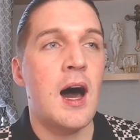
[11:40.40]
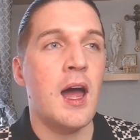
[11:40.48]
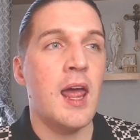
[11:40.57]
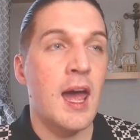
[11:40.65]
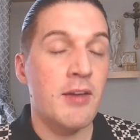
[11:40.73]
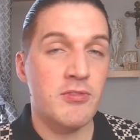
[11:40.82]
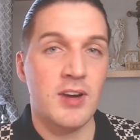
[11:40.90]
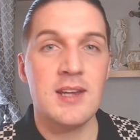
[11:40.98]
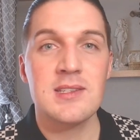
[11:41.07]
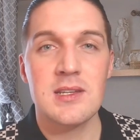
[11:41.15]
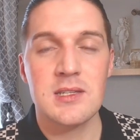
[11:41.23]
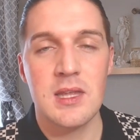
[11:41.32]
I have
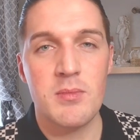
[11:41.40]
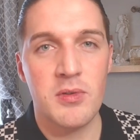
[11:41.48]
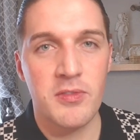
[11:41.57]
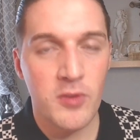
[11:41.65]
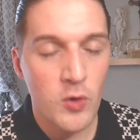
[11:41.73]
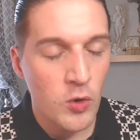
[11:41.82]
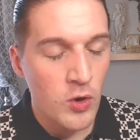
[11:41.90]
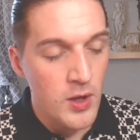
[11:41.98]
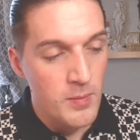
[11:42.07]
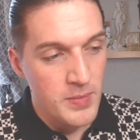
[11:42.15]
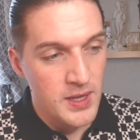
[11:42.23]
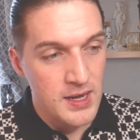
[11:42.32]
raised it to them before,
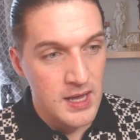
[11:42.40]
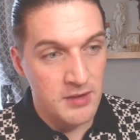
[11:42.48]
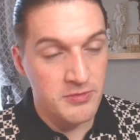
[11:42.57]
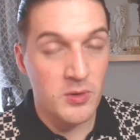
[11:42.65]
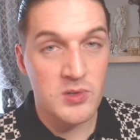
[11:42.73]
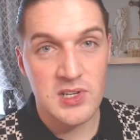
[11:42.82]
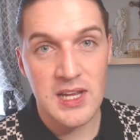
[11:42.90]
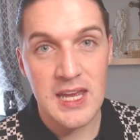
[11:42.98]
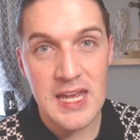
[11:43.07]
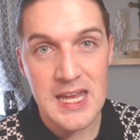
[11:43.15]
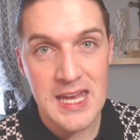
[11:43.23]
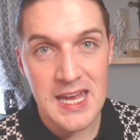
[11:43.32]
but
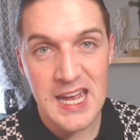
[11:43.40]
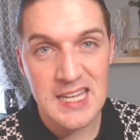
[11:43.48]
unfortunately,